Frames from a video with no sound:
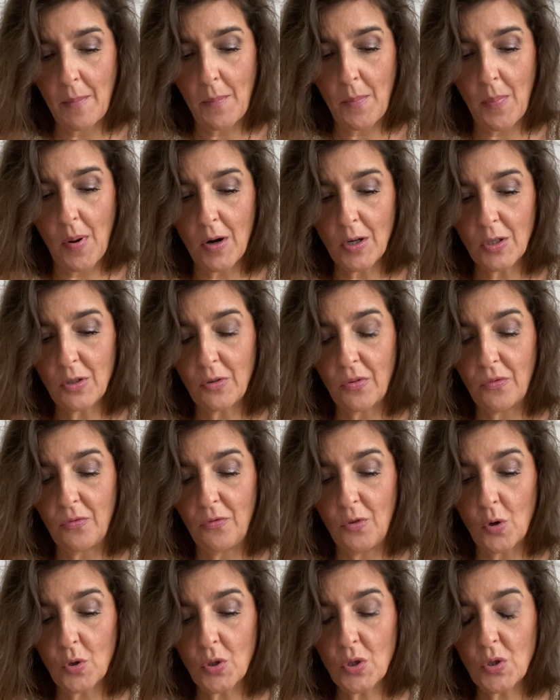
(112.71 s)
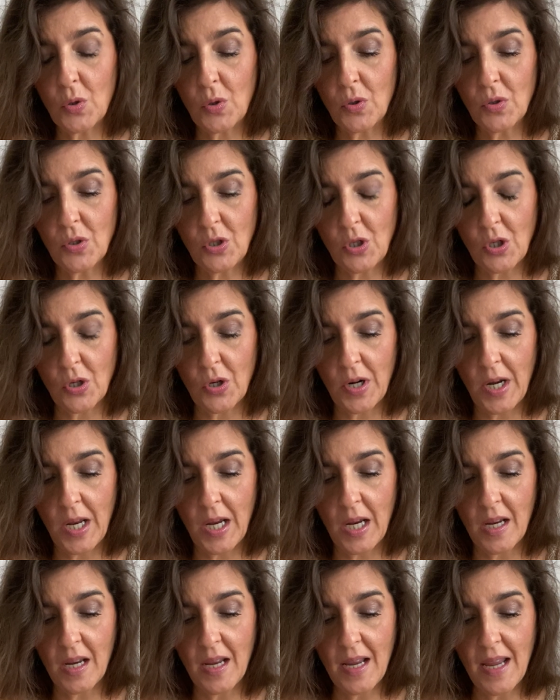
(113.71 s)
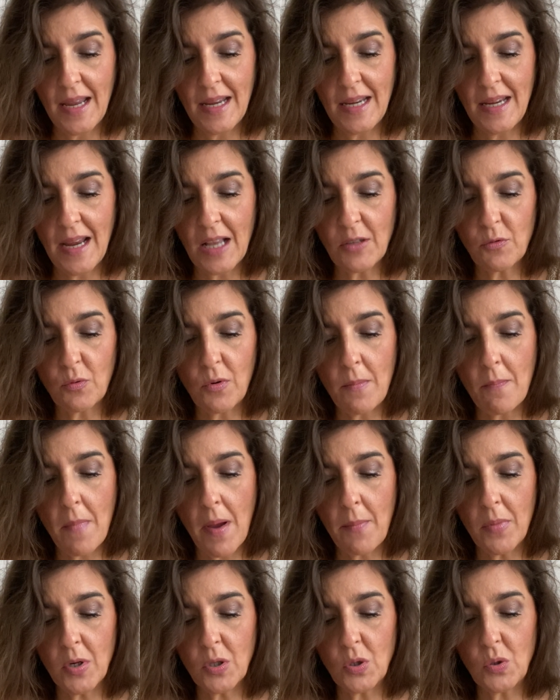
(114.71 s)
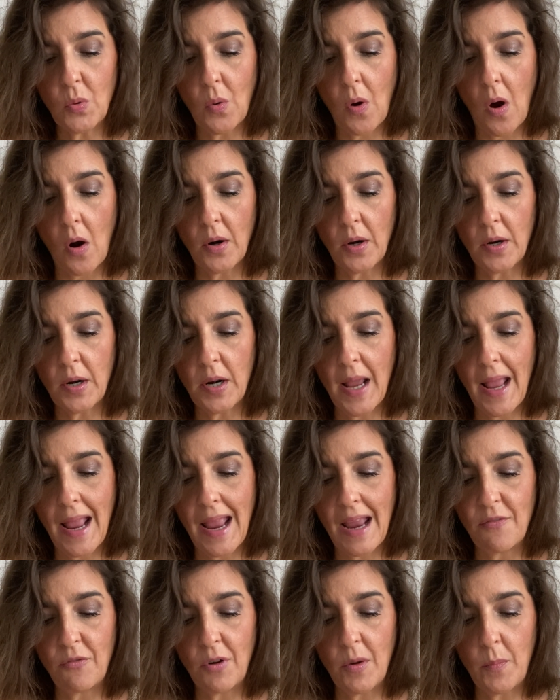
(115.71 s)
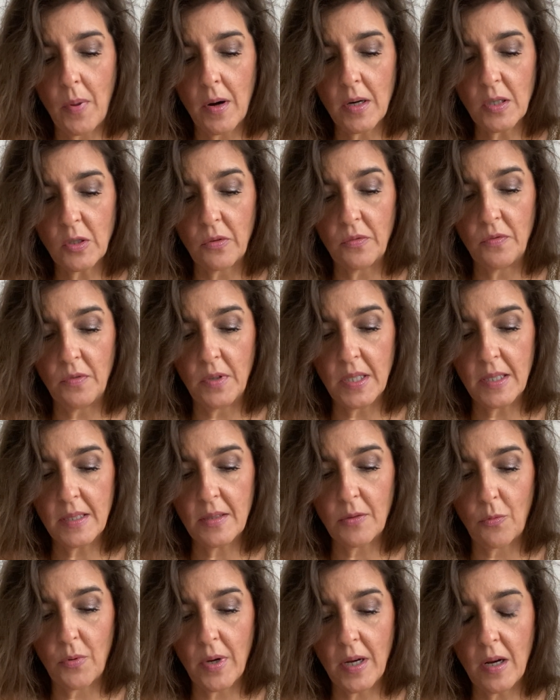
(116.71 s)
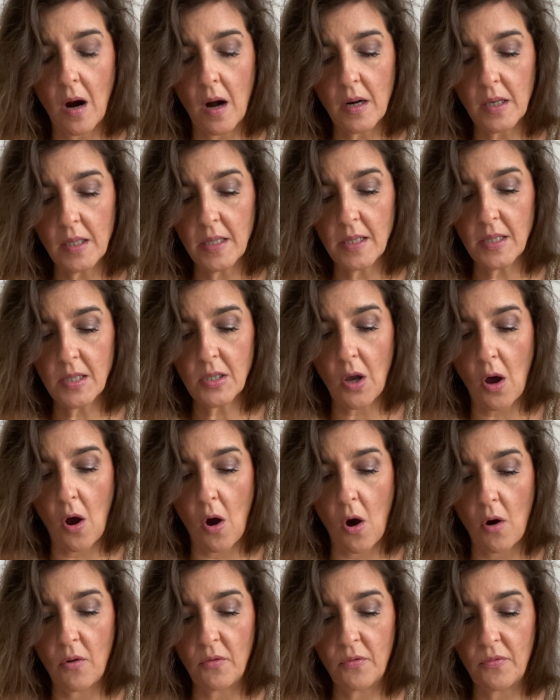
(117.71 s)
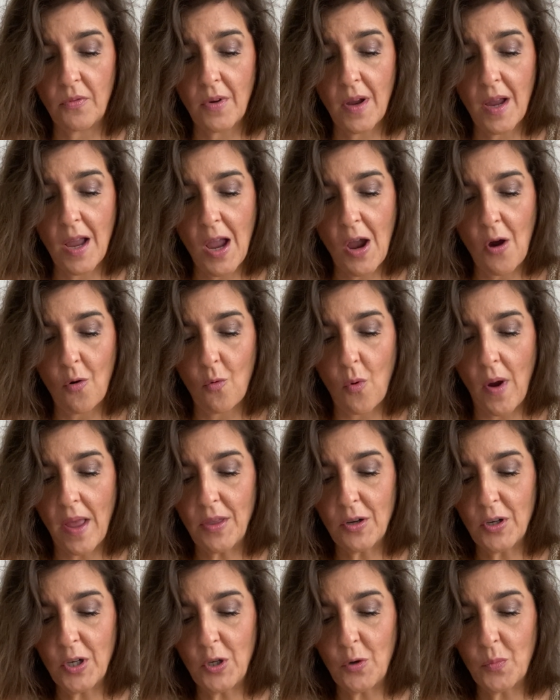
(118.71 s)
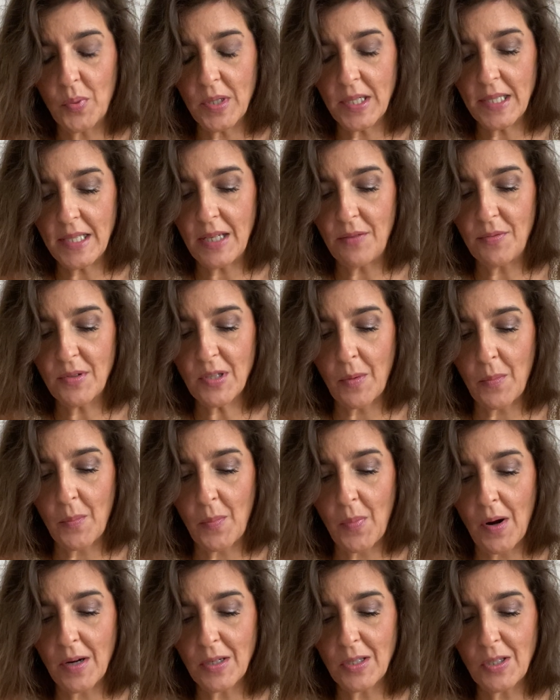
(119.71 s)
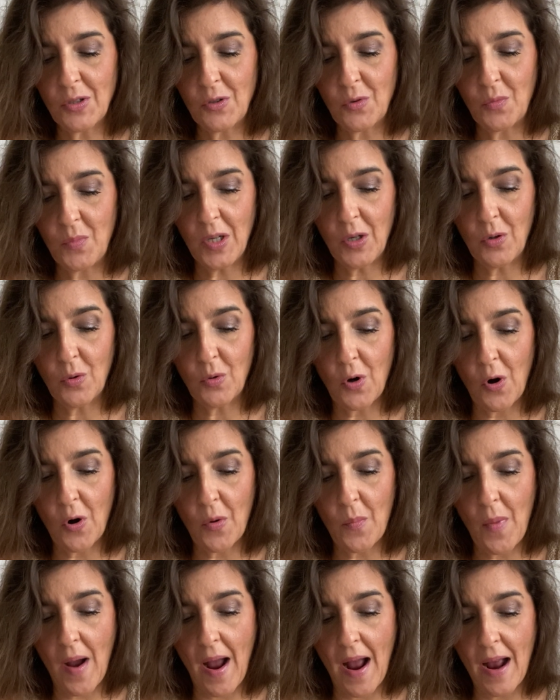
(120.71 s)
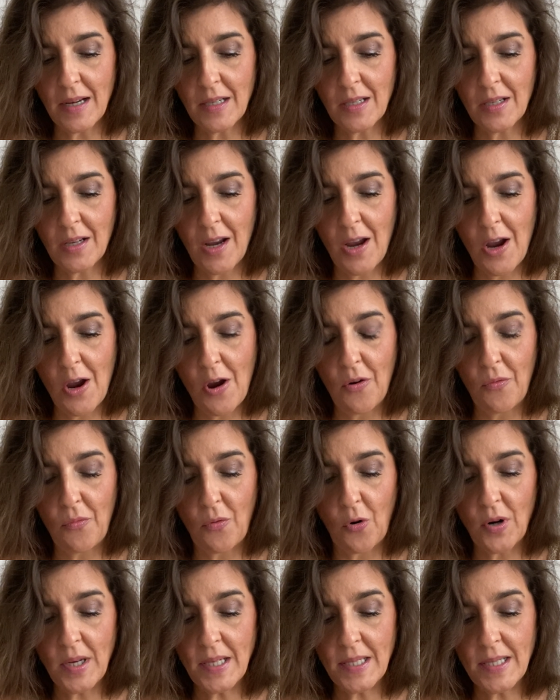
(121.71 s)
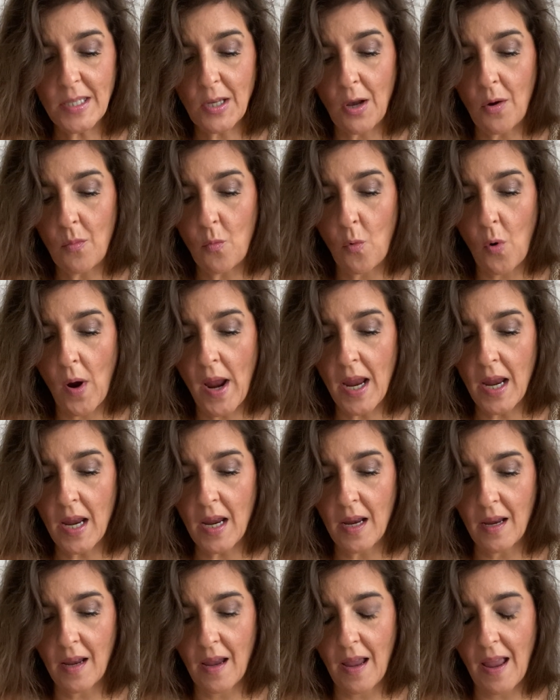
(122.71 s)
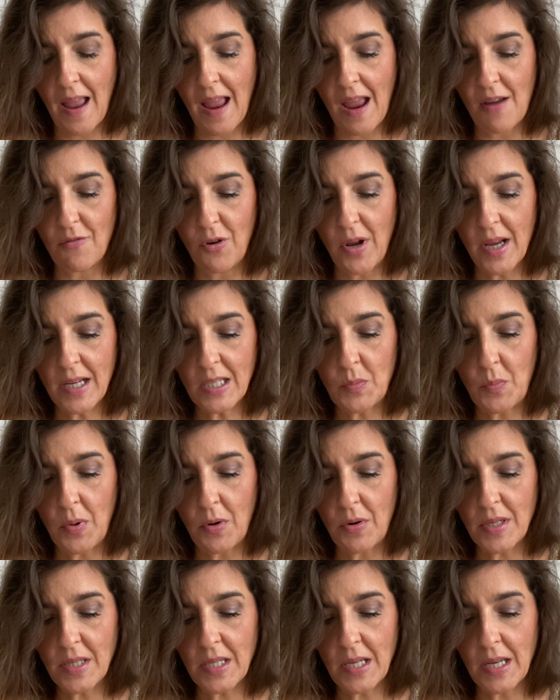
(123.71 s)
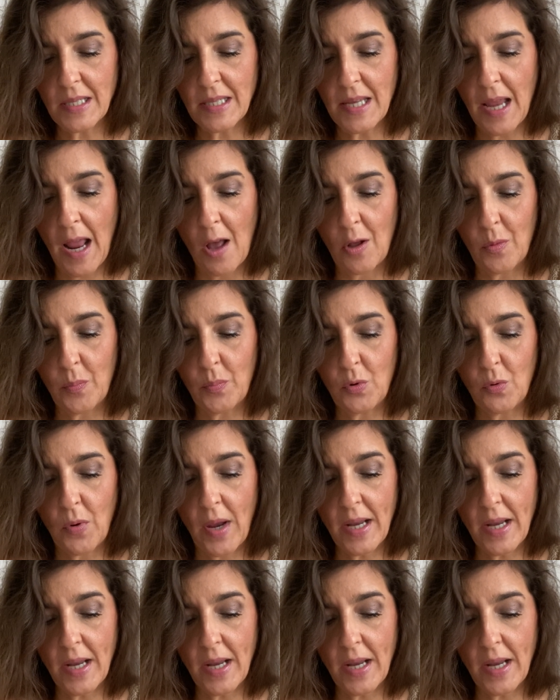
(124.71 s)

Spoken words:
part of your soul's journey. Yet remember to honor every part of it, regardless of whether you perceive some parts to be good or bad, for in some way, every experience has helped to